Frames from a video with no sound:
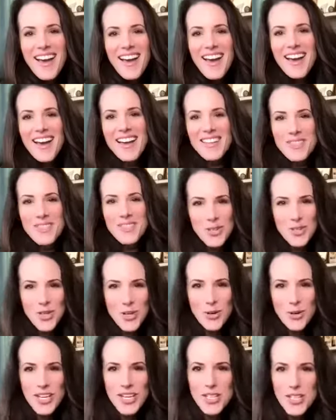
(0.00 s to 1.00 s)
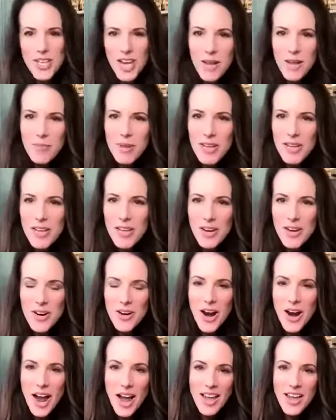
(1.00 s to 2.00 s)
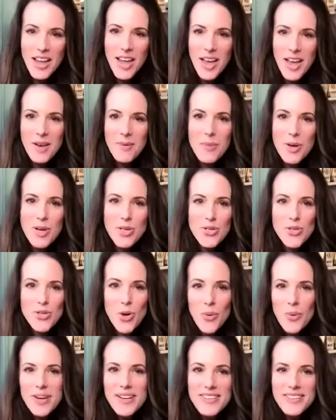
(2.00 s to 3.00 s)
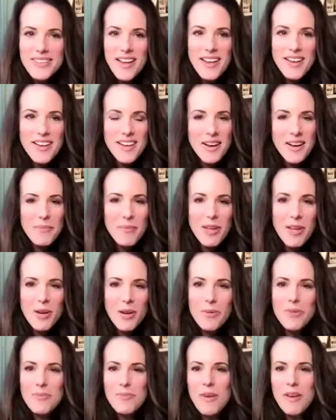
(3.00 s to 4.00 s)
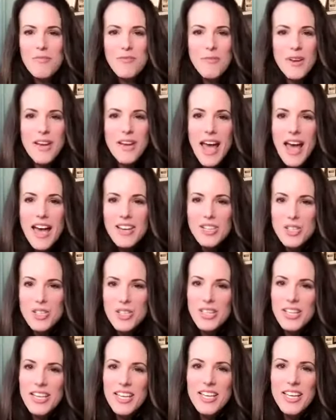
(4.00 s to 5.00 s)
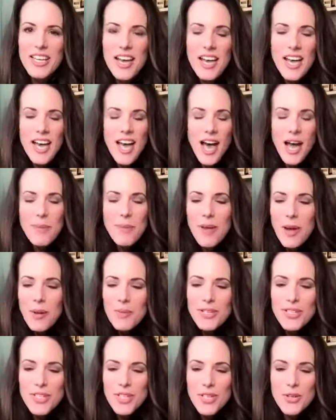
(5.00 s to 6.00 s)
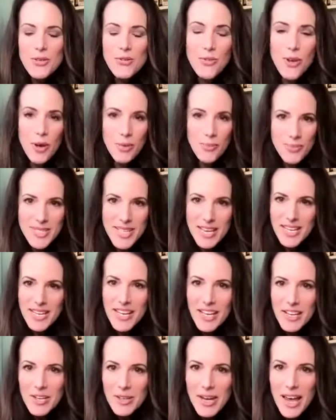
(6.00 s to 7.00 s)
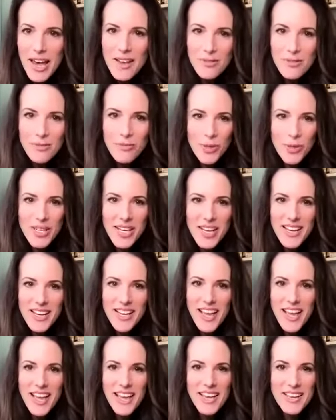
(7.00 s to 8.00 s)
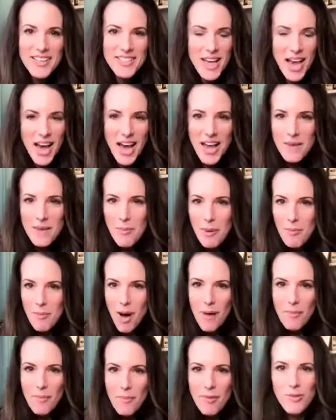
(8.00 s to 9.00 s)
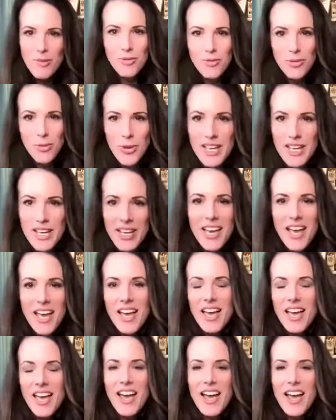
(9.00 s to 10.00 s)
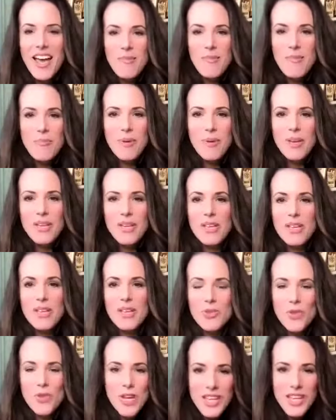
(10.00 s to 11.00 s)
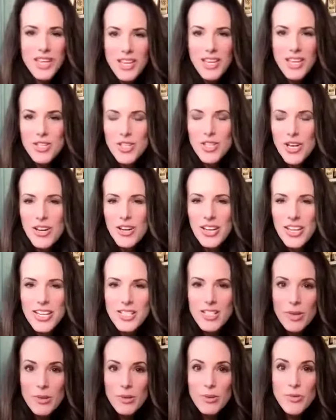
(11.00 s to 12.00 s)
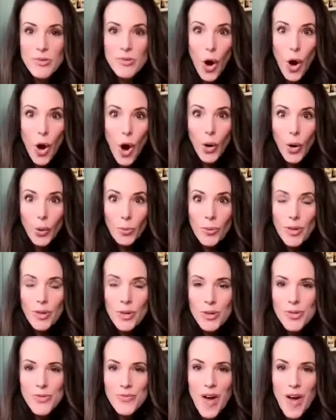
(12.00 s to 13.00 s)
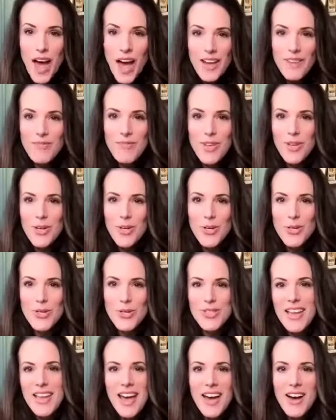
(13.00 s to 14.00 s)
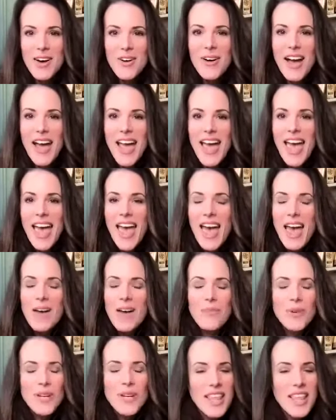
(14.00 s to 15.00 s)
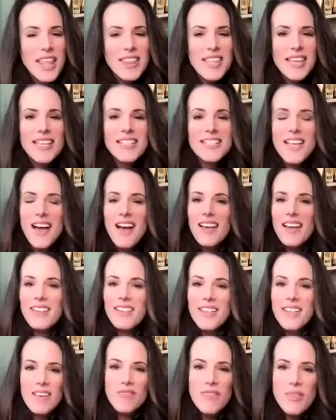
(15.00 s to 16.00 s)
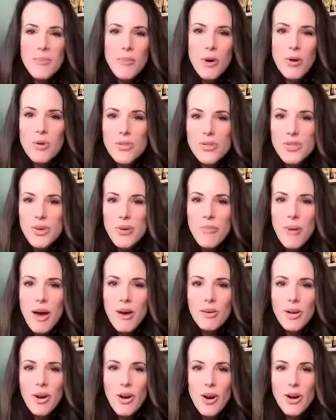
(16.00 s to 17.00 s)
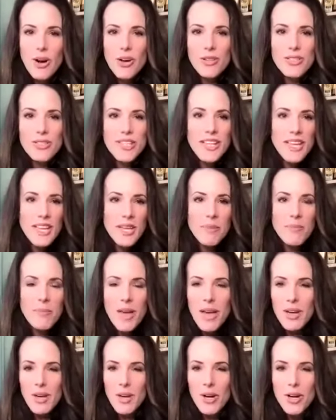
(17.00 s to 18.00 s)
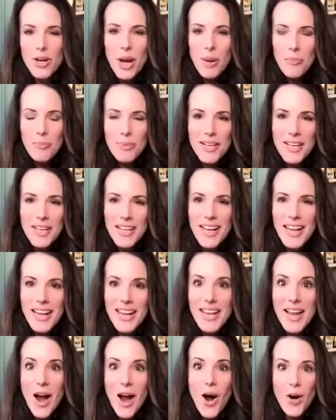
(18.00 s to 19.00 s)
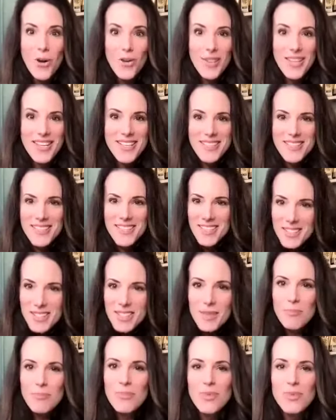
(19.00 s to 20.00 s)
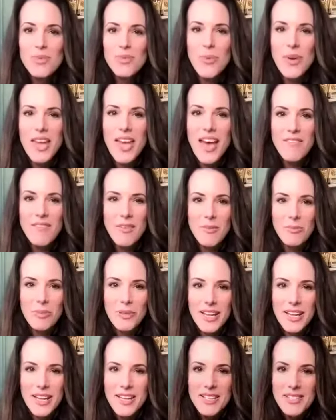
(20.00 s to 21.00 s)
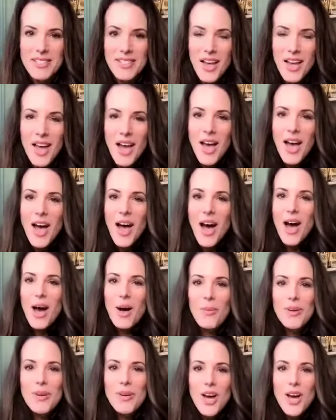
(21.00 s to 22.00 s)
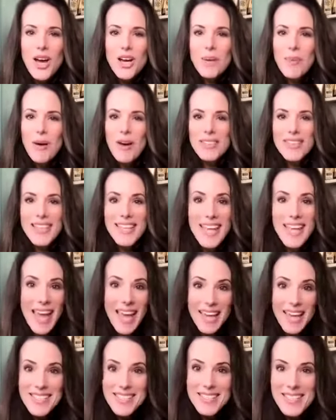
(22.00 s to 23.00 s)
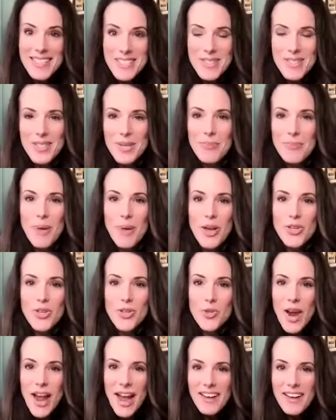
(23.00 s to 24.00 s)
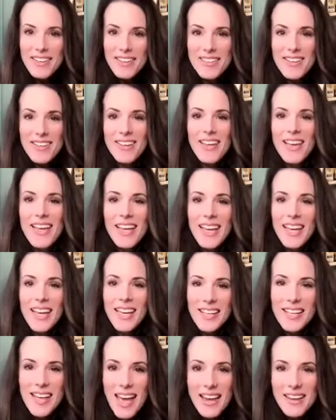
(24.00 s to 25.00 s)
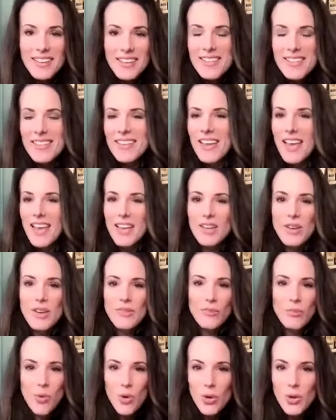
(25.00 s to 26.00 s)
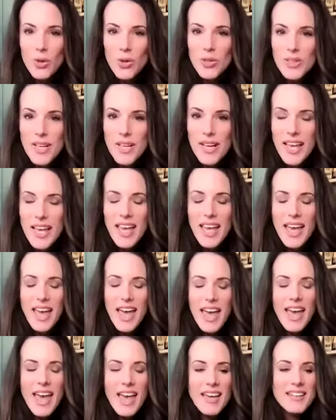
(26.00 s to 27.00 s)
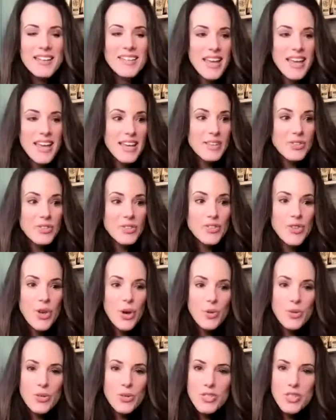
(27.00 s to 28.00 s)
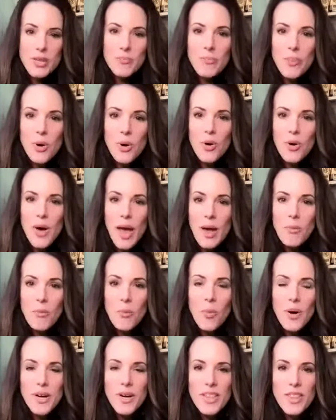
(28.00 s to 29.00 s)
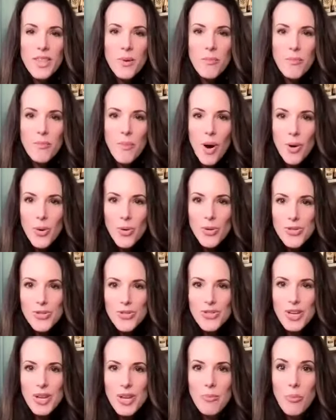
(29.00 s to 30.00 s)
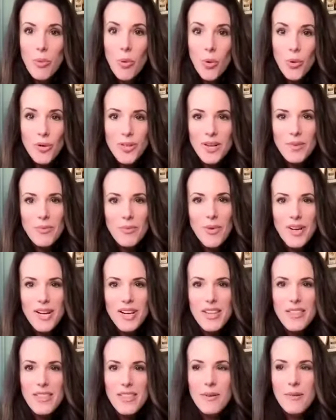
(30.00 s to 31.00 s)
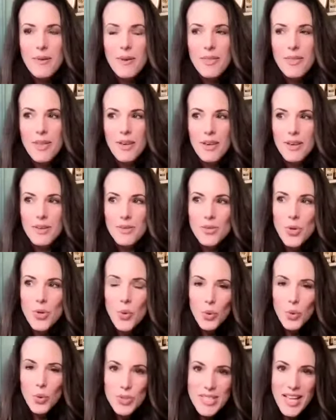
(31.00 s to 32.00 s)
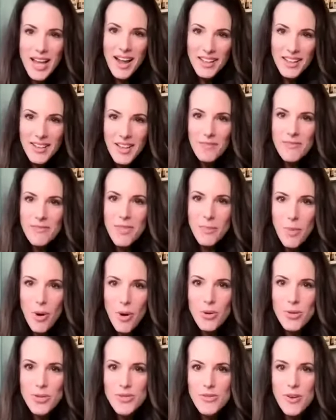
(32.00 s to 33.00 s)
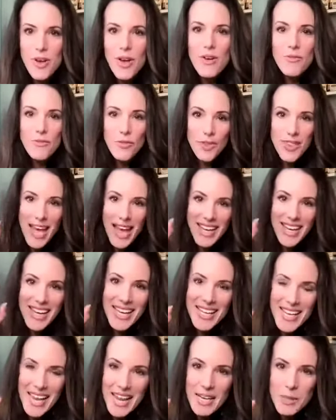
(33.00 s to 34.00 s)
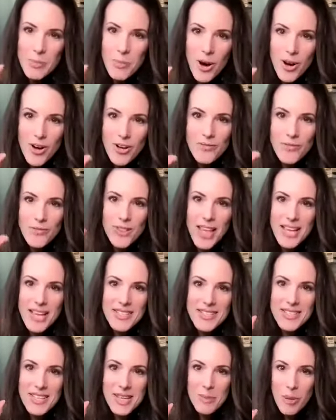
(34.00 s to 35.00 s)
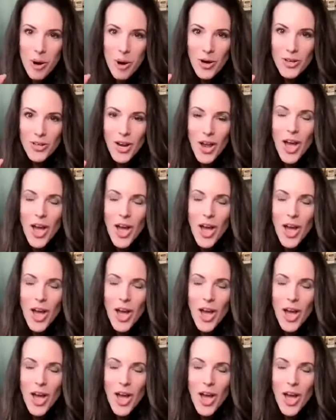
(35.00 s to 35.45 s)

guys, Jody Scheibe here. I am so excited. I'm here with my friend Ashley. I'm coming to you from San Diego, California, and I am a mom of three. I have been drinking and sharing ketones for almost 5 years now. And one of the things I love the most about our team and our company are the systems we have in place. We talk about the A system: attract, connect, and enroll. And it's so simple. And one of the most important and one of the tools I love the most for that connect part, for that C part,